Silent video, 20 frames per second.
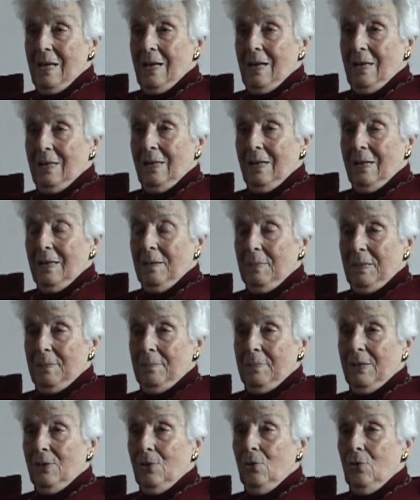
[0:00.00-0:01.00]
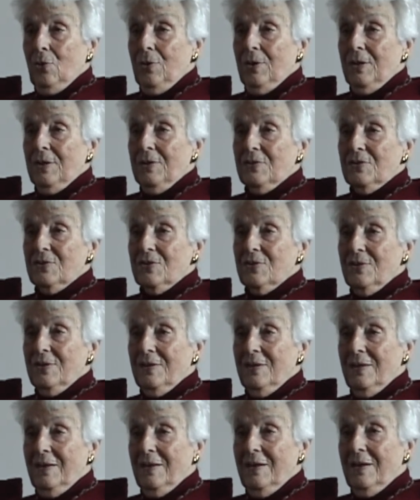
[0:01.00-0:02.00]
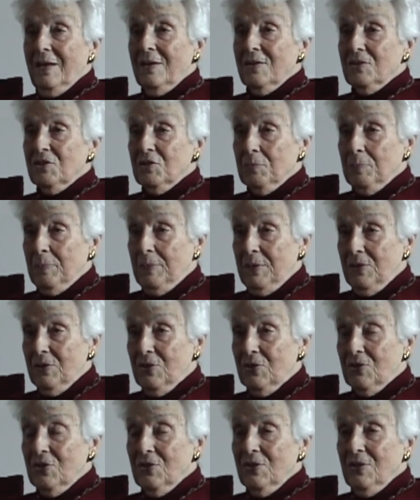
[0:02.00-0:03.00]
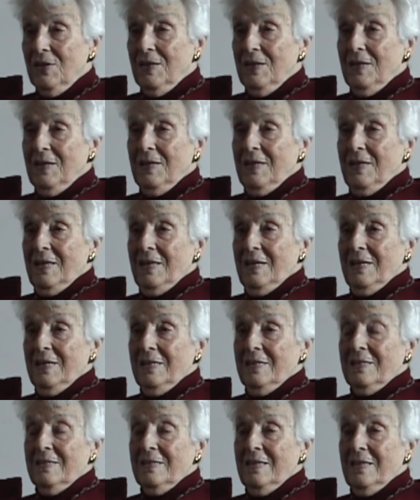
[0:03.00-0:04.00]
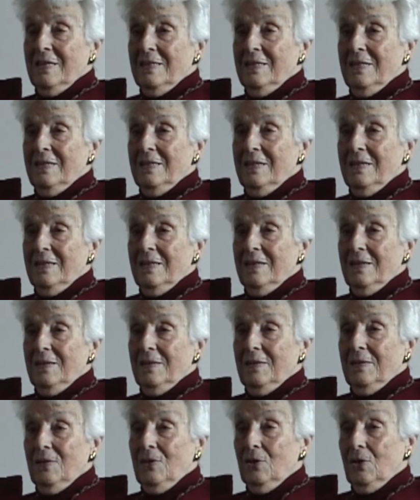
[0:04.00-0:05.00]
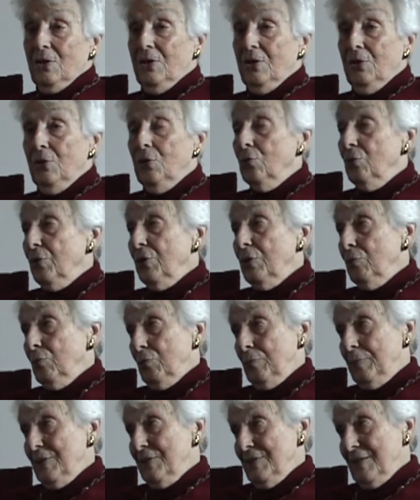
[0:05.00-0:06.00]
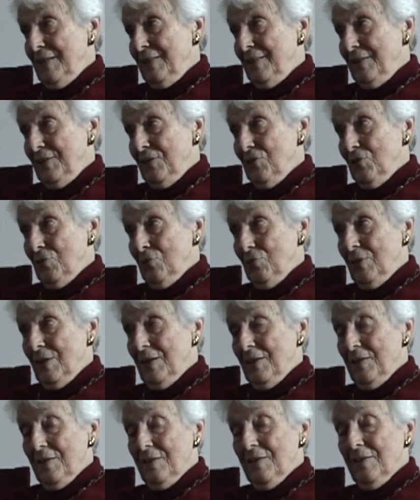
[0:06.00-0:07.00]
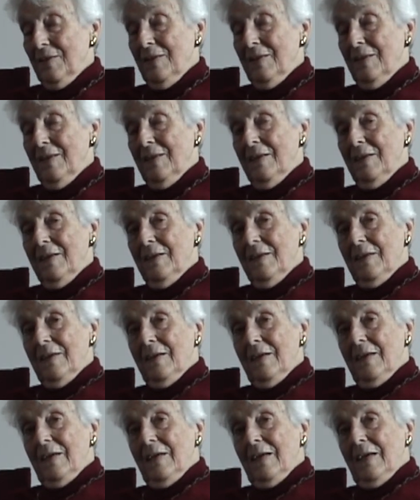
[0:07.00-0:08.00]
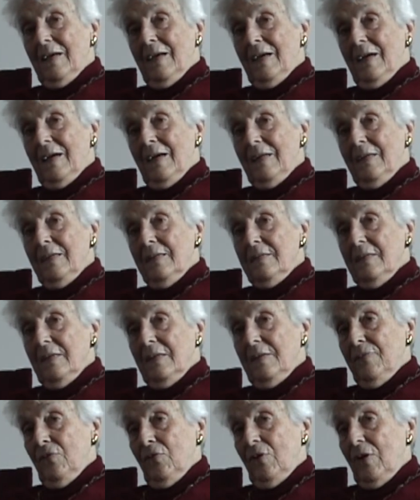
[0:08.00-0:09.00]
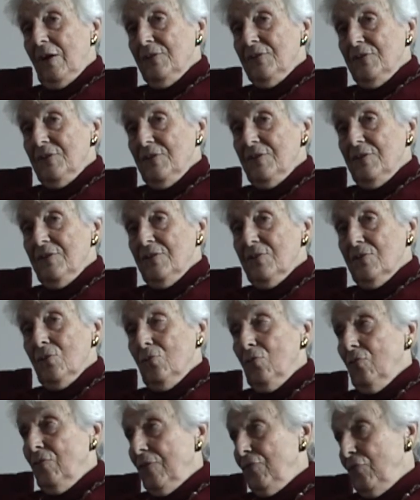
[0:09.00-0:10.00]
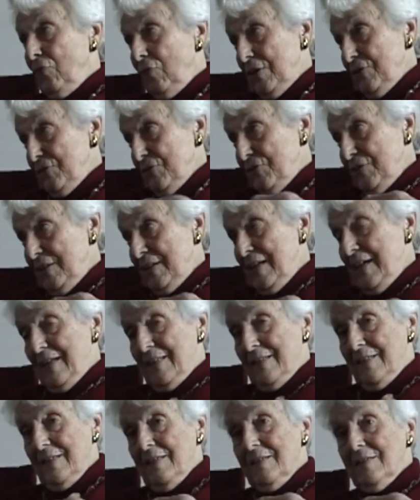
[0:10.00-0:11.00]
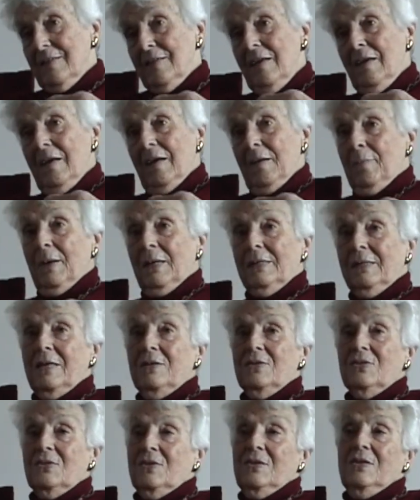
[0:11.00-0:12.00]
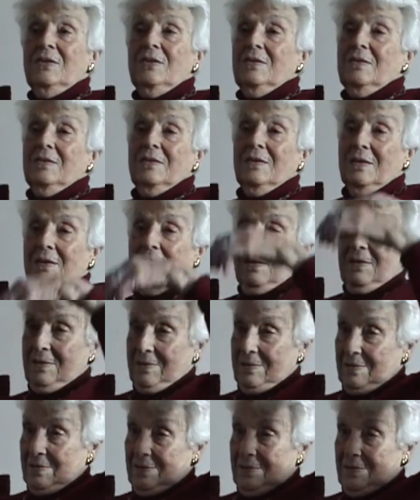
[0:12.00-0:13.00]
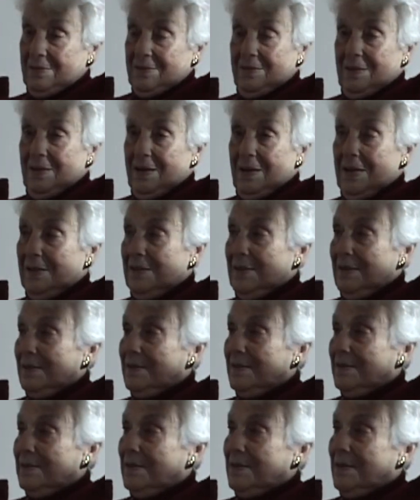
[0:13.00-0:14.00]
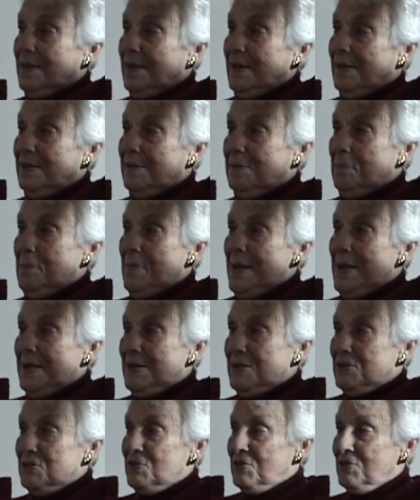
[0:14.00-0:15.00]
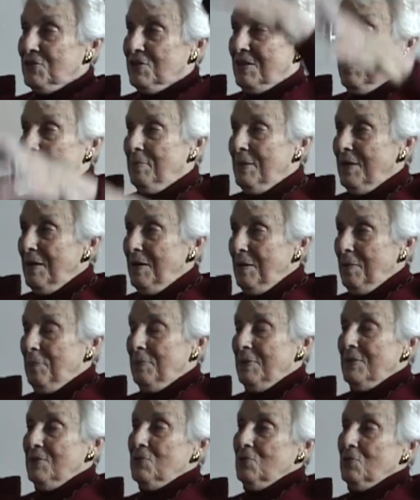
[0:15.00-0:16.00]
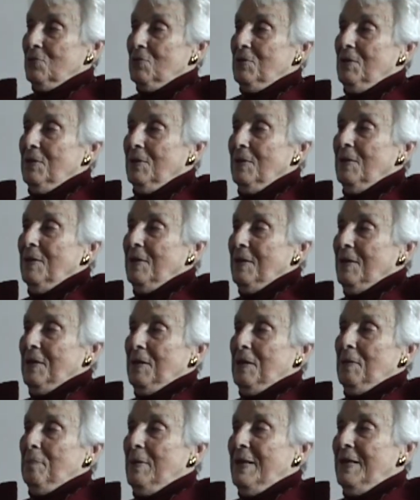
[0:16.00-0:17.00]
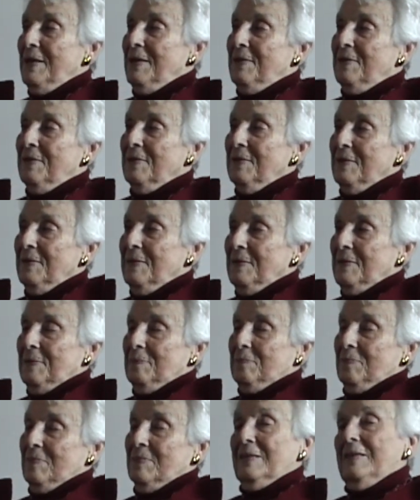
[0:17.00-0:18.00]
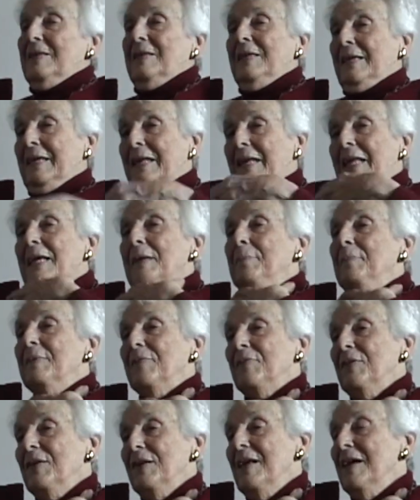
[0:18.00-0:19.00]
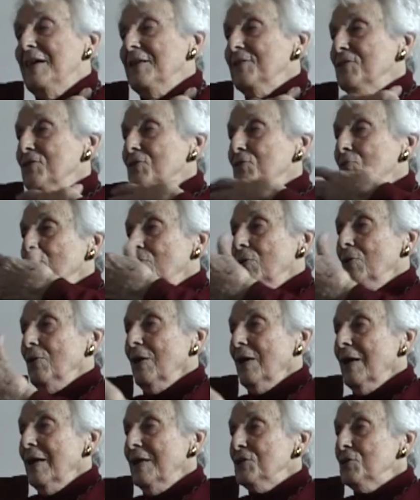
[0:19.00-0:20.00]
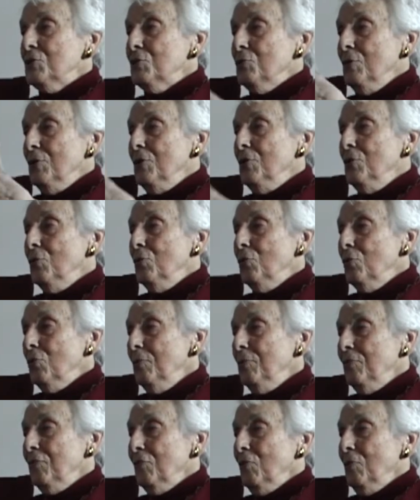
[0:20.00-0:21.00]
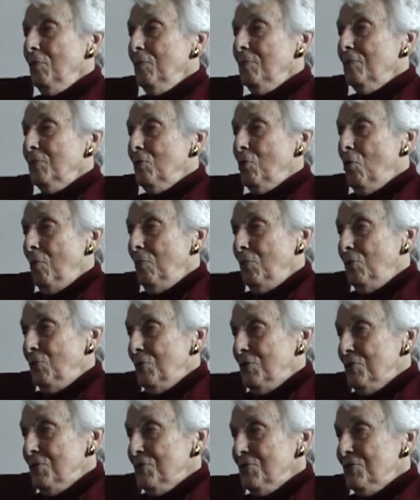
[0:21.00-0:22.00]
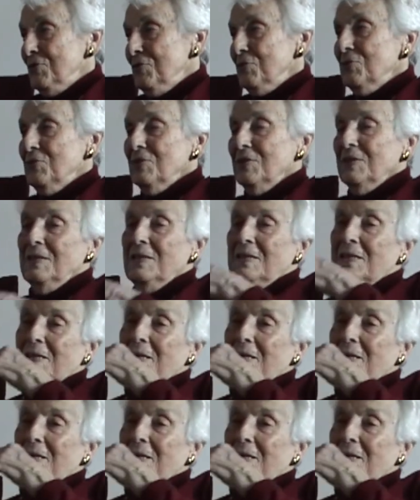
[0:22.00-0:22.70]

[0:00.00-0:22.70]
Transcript: And I remember Goering's last speech. He said he knew he would be sentenced to death. And he said, for us it is over, for us the Nazis. But I see the red menace coming up, and so he claimed that the Nazis were rescuing Europe from communists, you see,